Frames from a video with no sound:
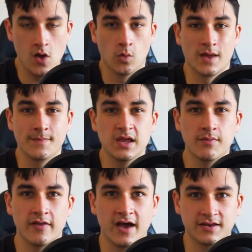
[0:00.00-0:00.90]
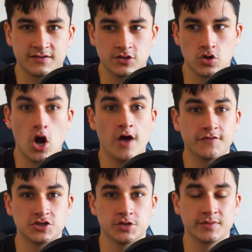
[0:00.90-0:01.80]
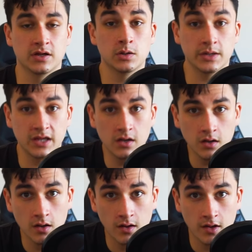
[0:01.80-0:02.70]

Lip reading: What I mean by that is that your office should be clean